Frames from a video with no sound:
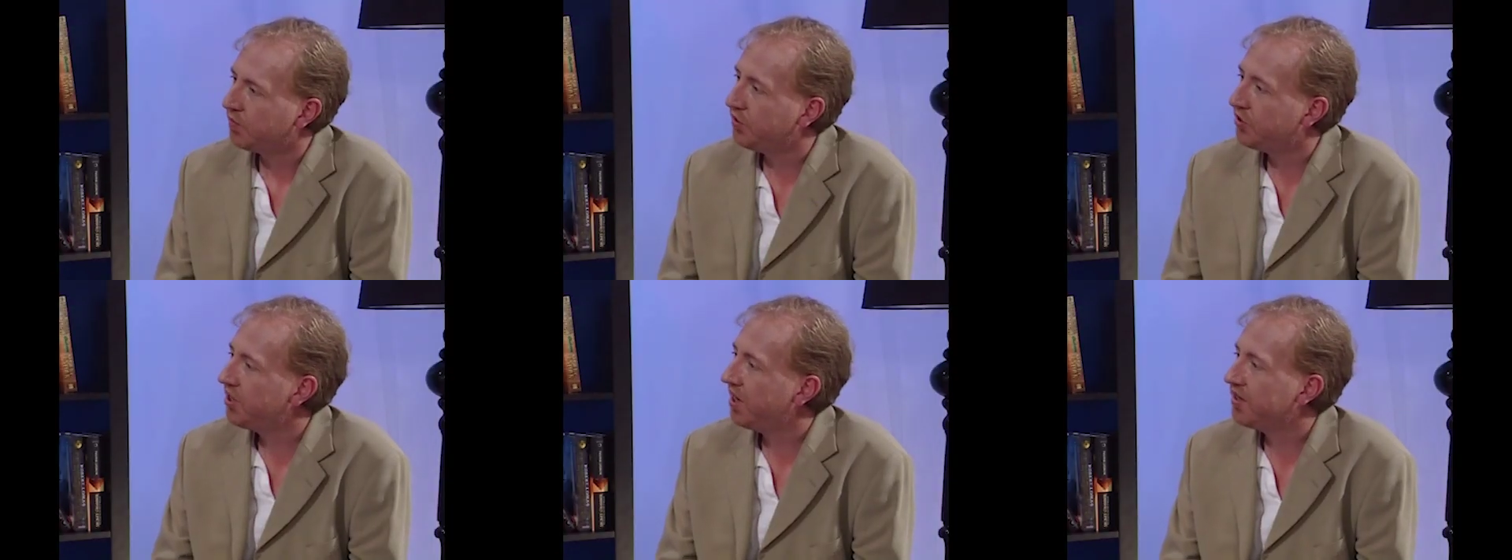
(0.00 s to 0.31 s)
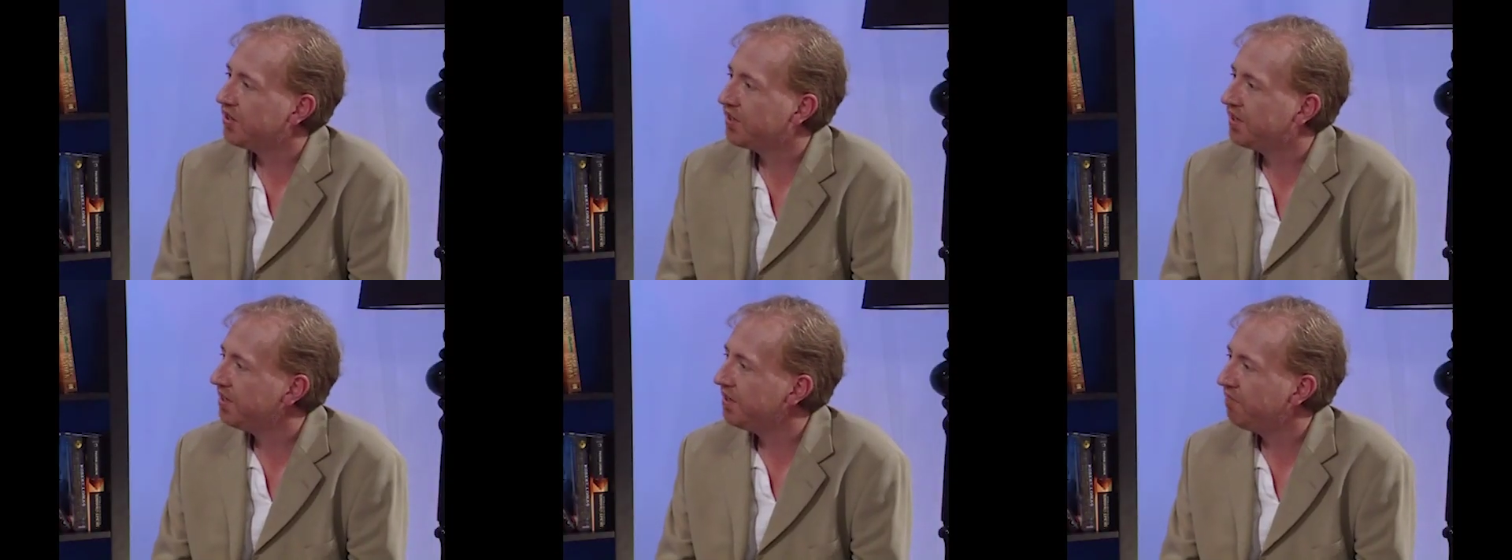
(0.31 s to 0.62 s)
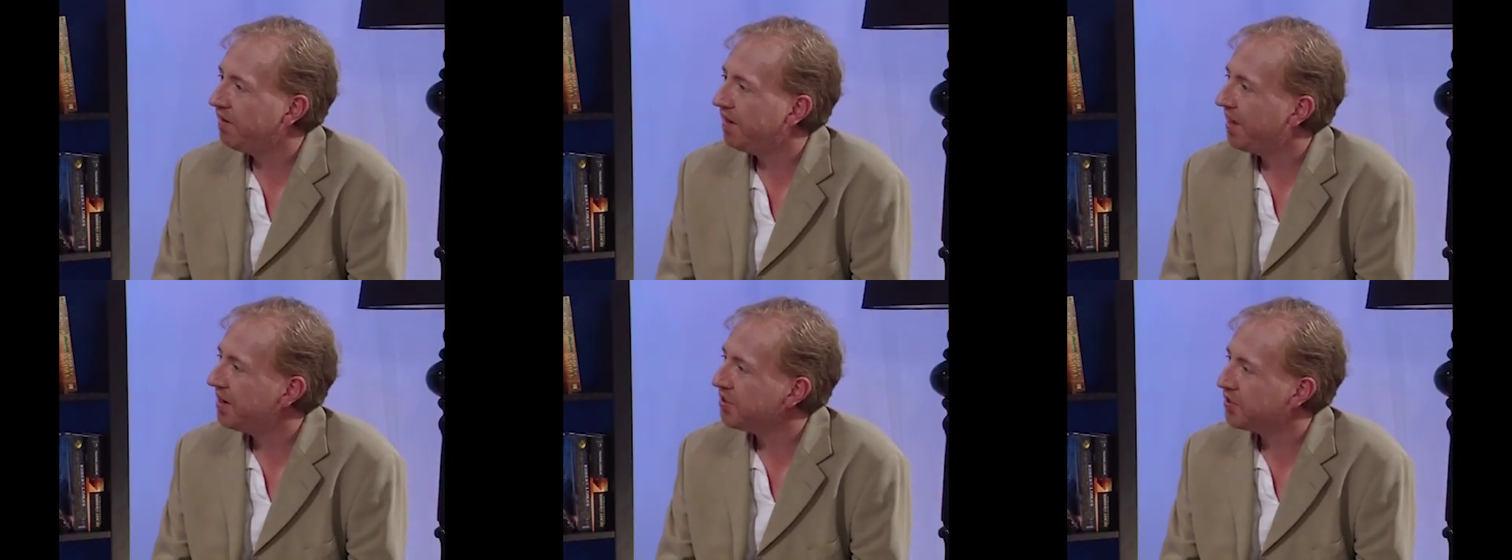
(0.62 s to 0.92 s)
which actually
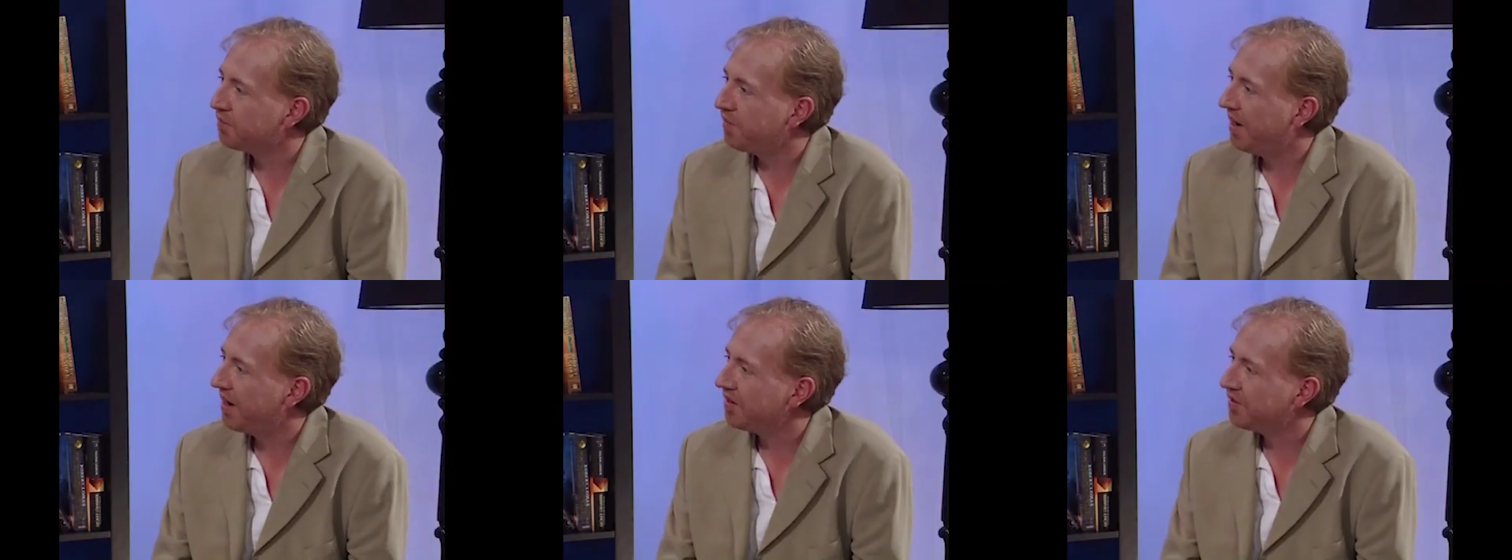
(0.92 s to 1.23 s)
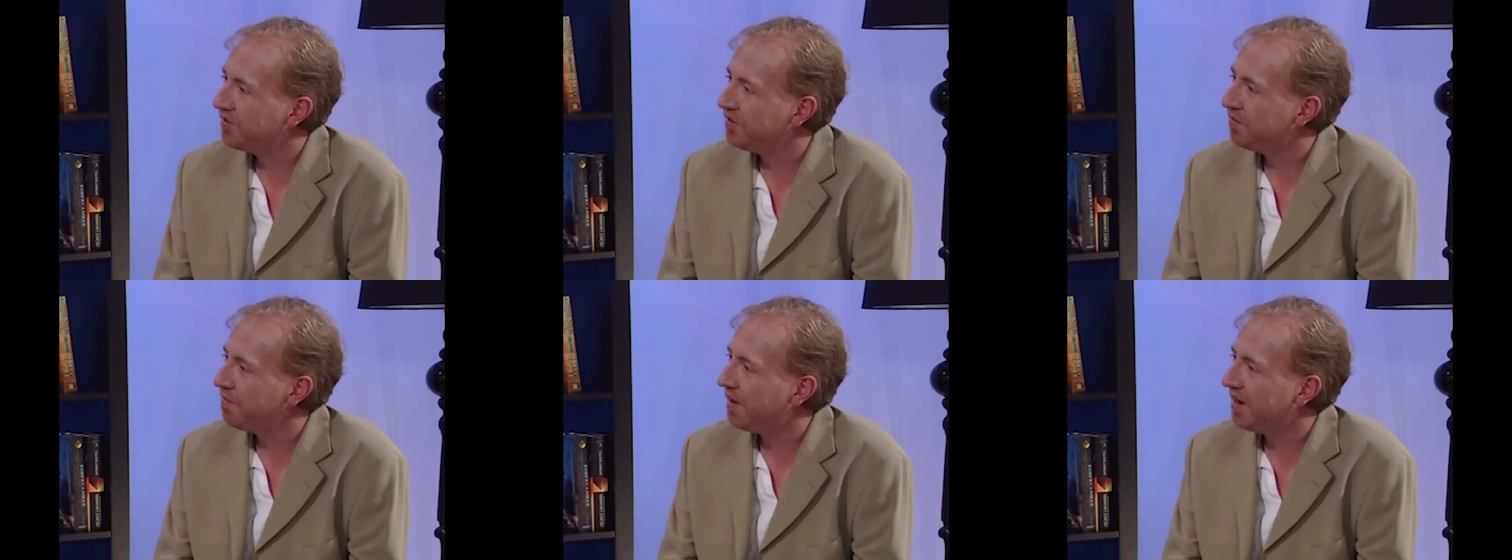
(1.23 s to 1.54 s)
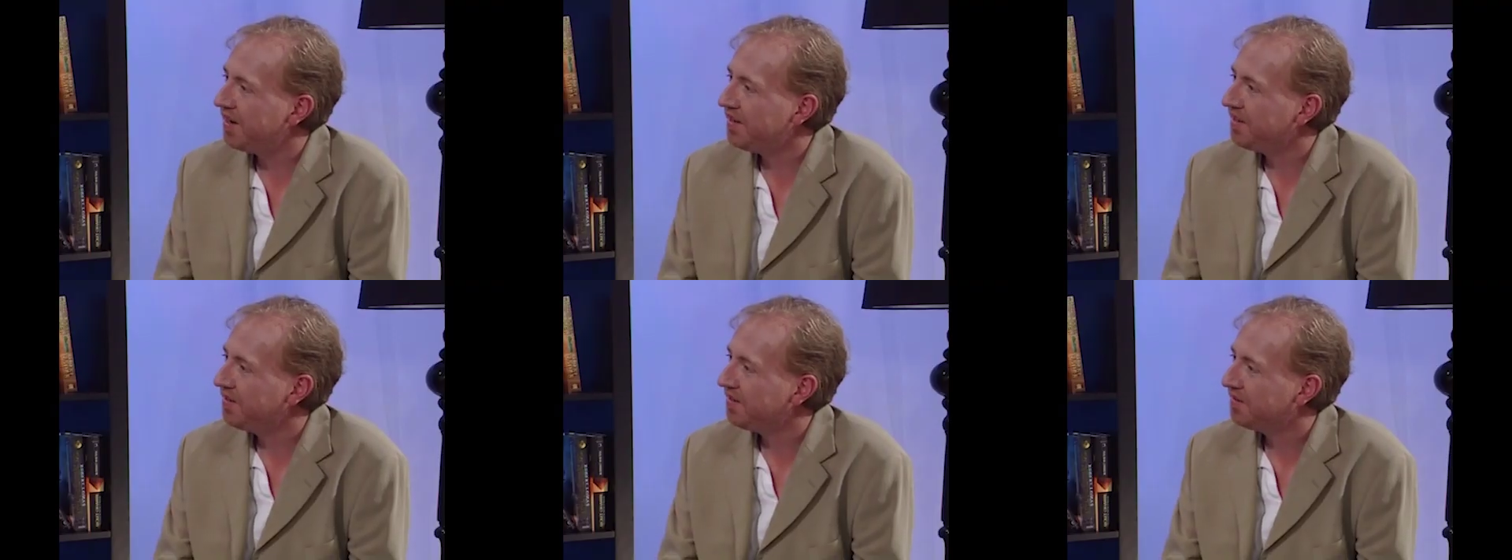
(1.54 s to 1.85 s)
relates back to the
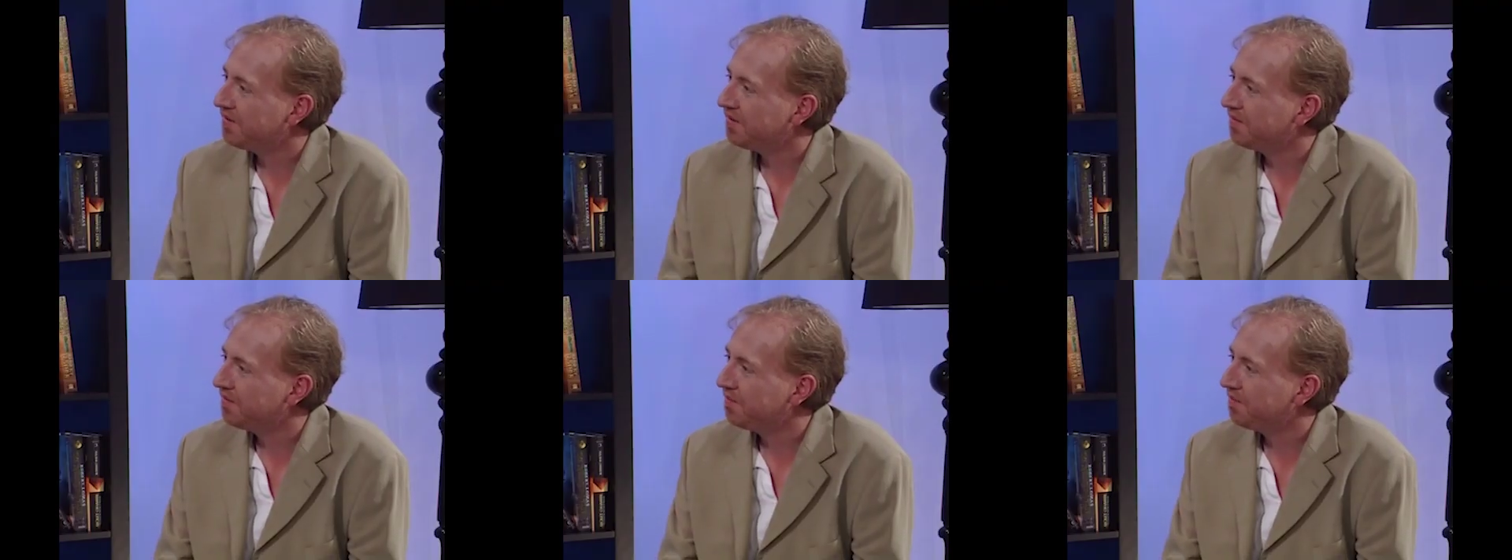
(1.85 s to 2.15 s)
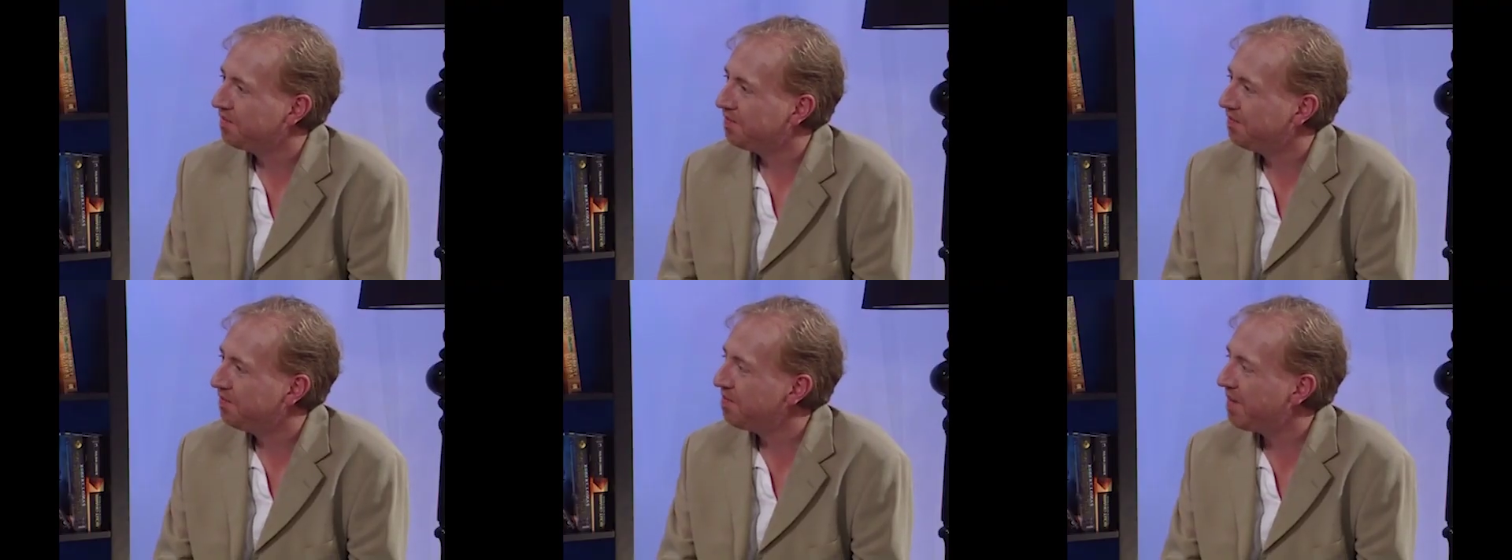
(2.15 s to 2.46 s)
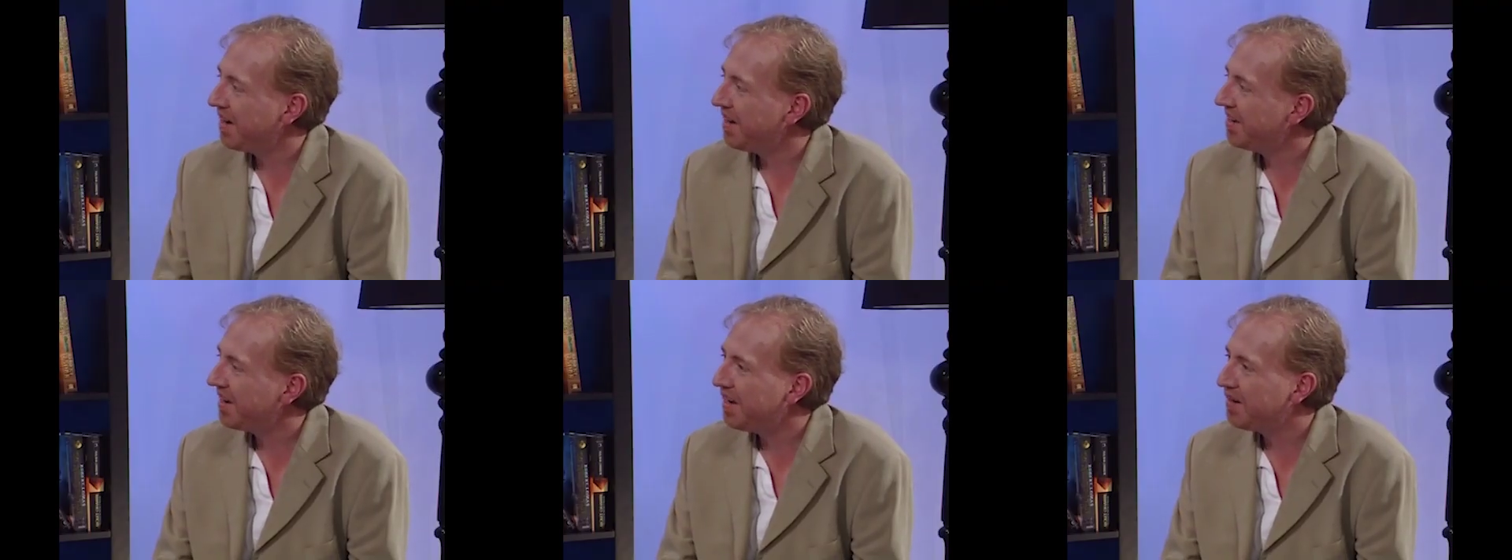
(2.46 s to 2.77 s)
May
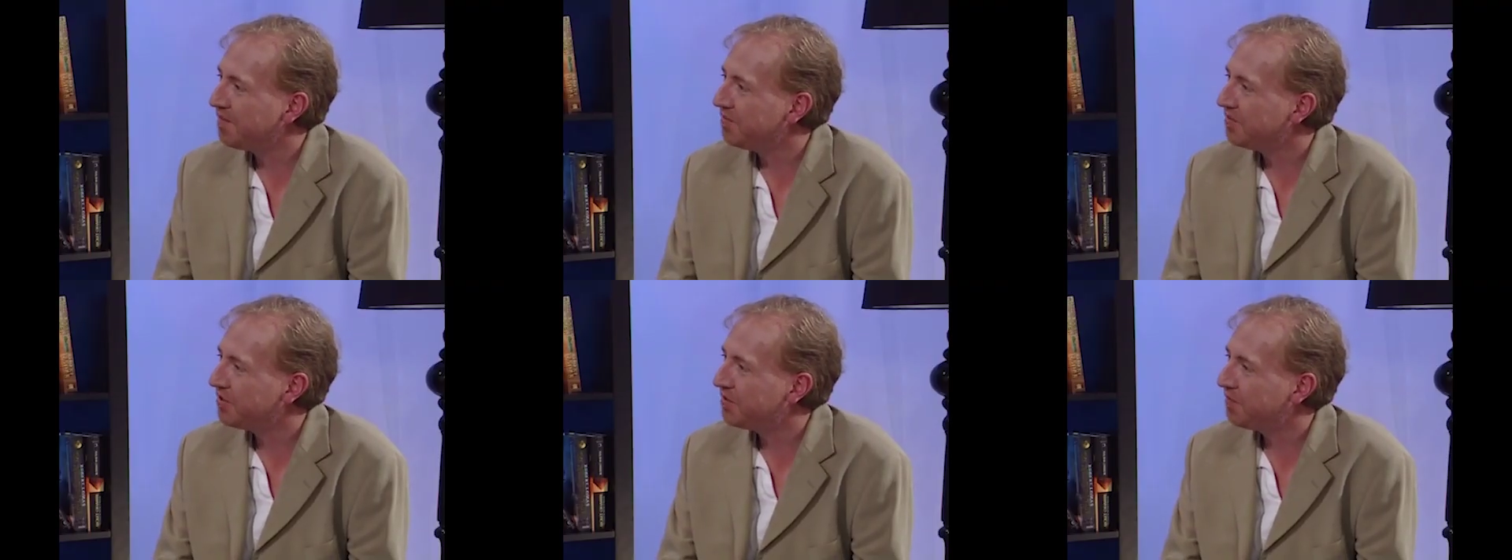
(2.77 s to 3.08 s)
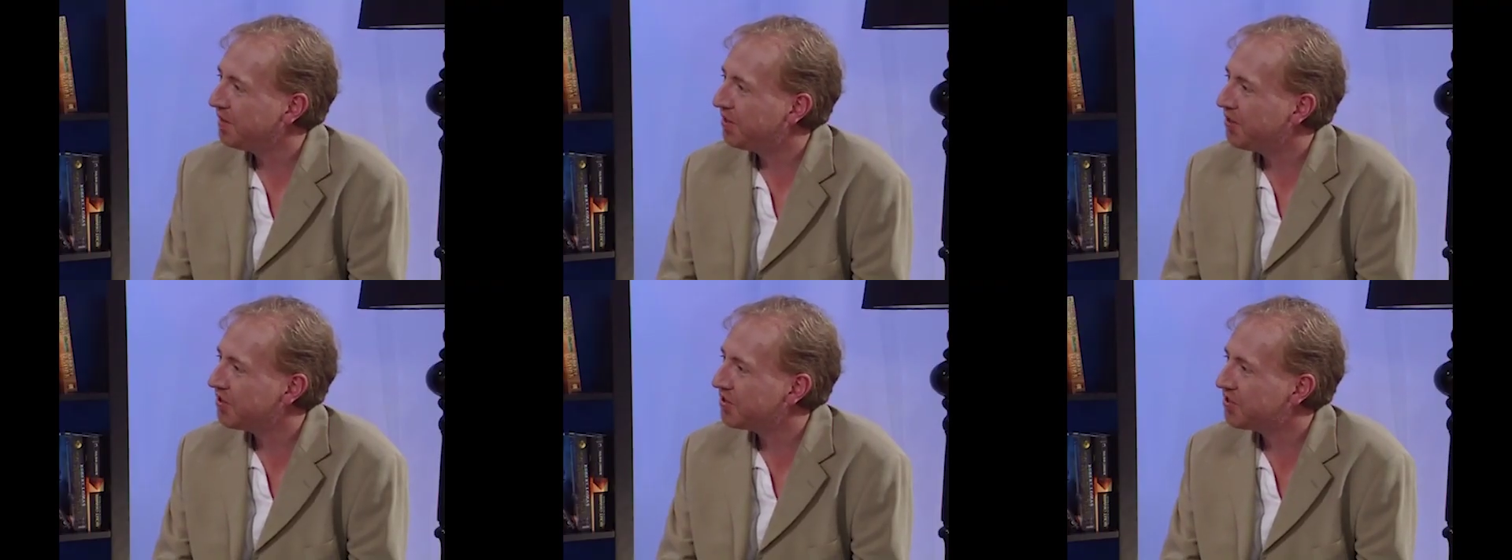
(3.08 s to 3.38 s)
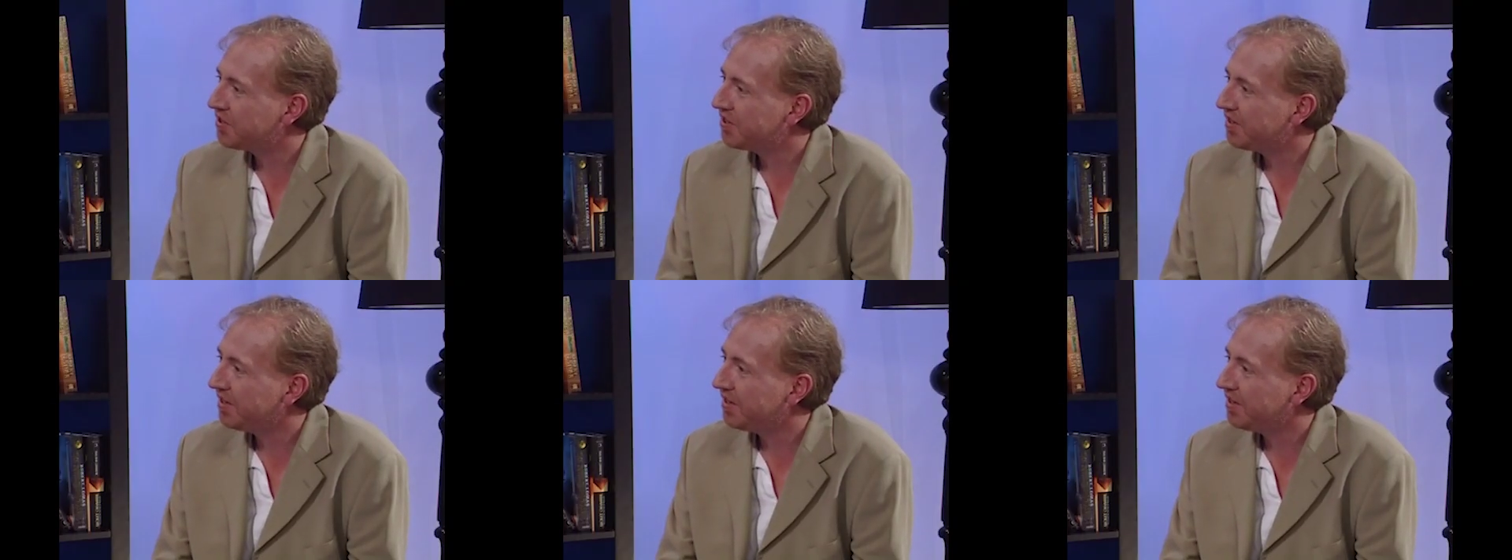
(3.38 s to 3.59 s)
Games, because